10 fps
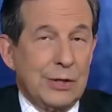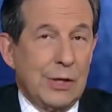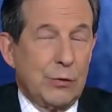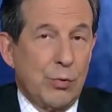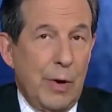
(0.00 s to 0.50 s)
think
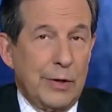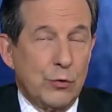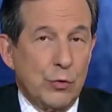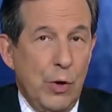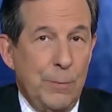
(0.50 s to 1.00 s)
that's probably
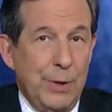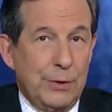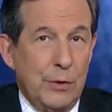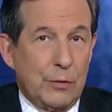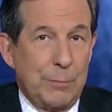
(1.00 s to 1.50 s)
true,
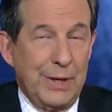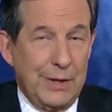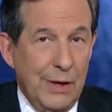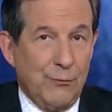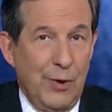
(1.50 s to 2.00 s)
but there's a
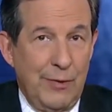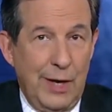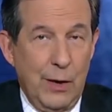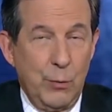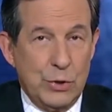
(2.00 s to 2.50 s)
big if in
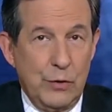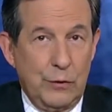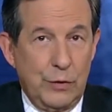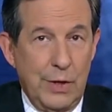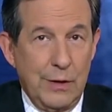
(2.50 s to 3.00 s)
there, which
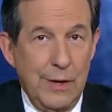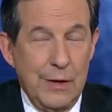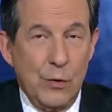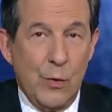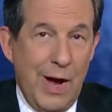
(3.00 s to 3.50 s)
is that
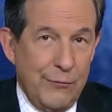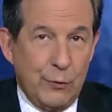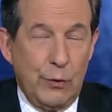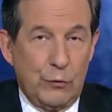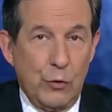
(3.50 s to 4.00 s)
you have
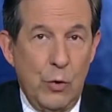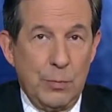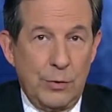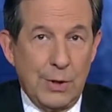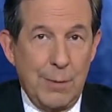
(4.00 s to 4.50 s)
to
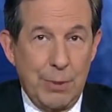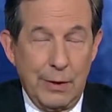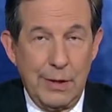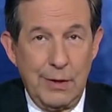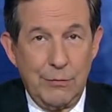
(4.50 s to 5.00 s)
assume that they
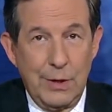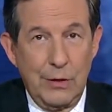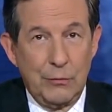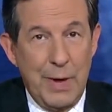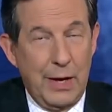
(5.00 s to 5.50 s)
believe that
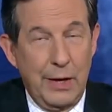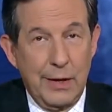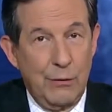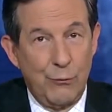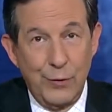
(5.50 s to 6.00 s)
he's mentally
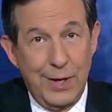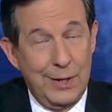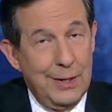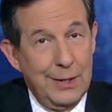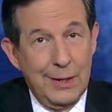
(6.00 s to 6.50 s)

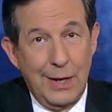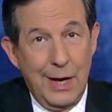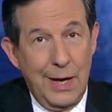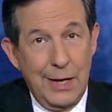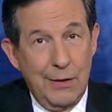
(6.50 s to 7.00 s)
unfit.
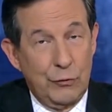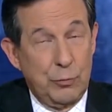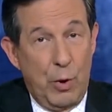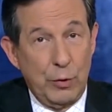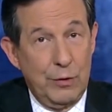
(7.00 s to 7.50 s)
I have
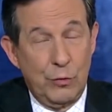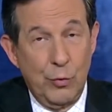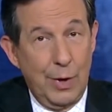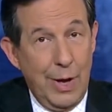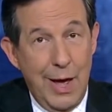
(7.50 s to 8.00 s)
spoken
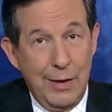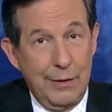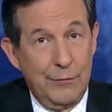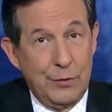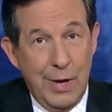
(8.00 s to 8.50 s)
to a
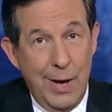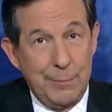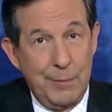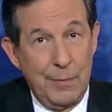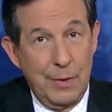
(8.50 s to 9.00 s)
lot of
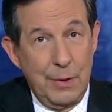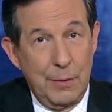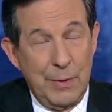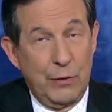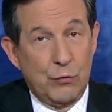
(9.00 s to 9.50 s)
top
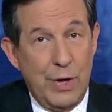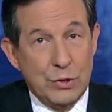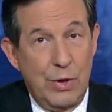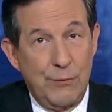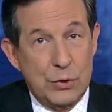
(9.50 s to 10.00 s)

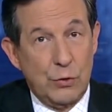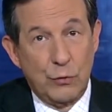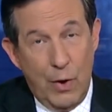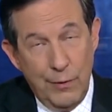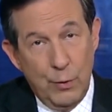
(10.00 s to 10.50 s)
administration
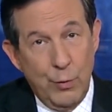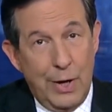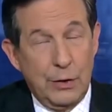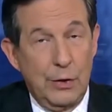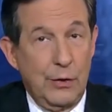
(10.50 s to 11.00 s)
officials on the
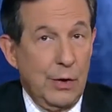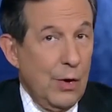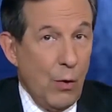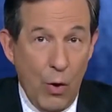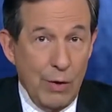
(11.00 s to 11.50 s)
record,
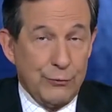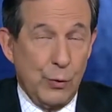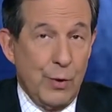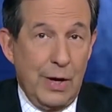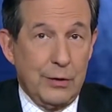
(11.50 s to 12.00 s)
off
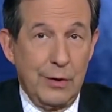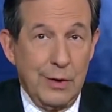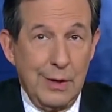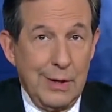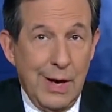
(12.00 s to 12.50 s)
the
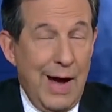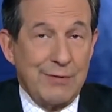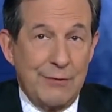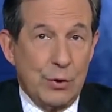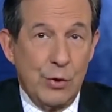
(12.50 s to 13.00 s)
record. I've
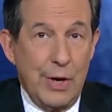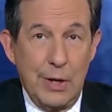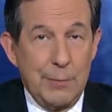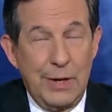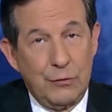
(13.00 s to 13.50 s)
never heard
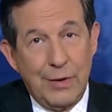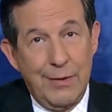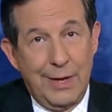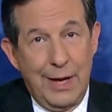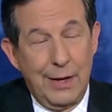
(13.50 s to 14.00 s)
anybody say
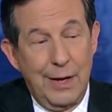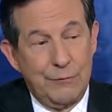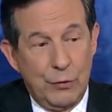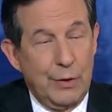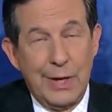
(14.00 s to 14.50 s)
that.
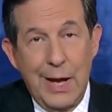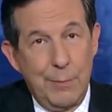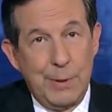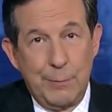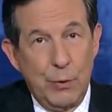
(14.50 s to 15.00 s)
I've certainly
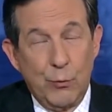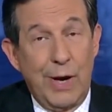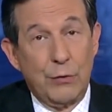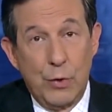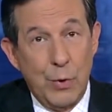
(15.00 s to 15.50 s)
had people
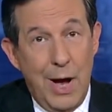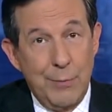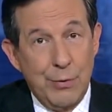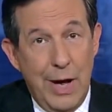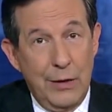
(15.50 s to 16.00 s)
raise their
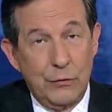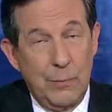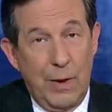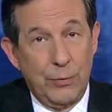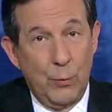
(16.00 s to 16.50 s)
eyebrows
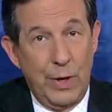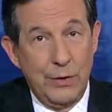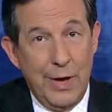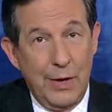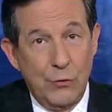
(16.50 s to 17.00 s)
about the way
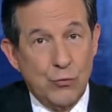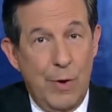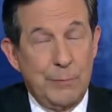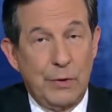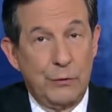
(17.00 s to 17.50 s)
Donald
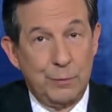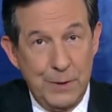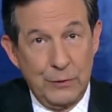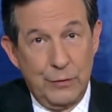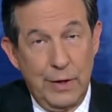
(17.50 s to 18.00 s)
Trump does
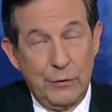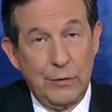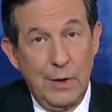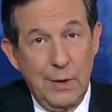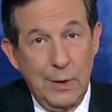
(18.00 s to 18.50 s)

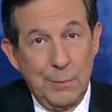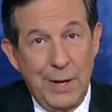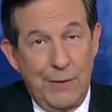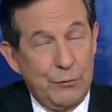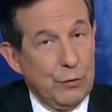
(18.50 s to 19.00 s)
business,
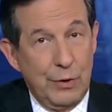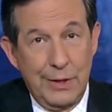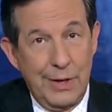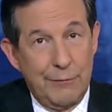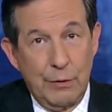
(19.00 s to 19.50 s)
but I've
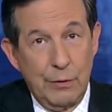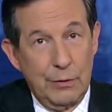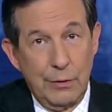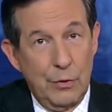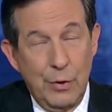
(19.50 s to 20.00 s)
certainly
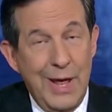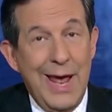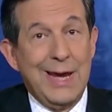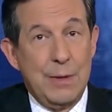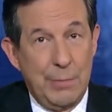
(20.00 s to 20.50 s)
never heard
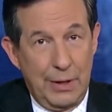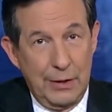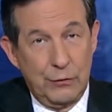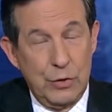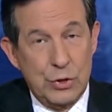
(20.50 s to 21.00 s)

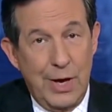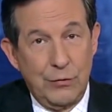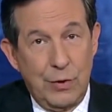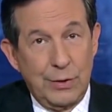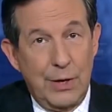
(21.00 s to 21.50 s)
anybody
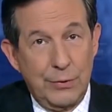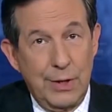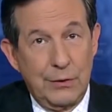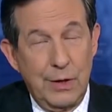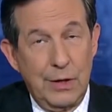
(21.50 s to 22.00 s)
suggest that they
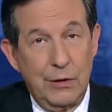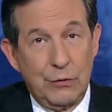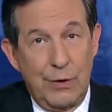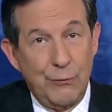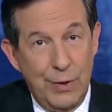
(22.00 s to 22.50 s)
think that he
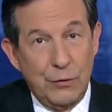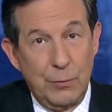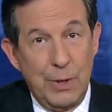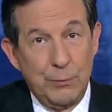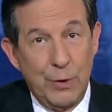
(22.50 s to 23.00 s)
is unfit
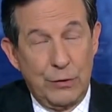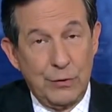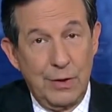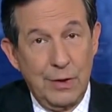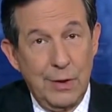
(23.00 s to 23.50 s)
to be
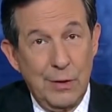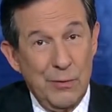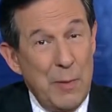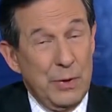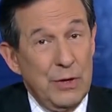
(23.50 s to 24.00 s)
president.
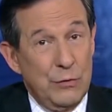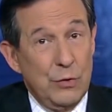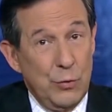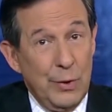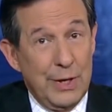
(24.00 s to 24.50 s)
Remember, he's the
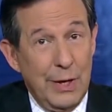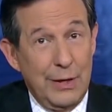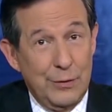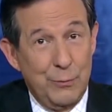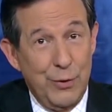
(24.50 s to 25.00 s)
duly
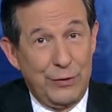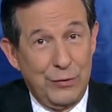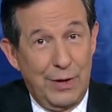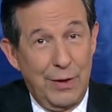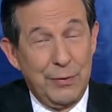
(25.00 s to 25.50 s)
elected
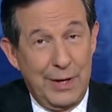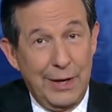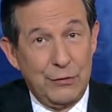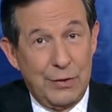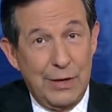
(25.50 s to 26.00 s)
president of the
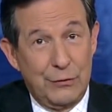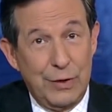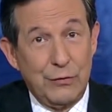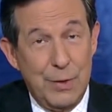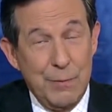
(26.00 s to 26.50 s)
United States.
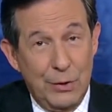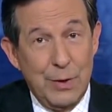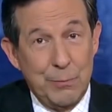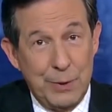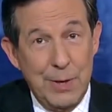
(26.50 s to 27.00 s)
60
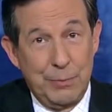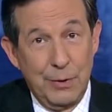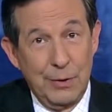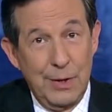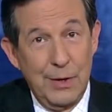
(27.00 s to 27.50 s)
million
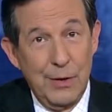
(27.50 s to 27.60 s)
people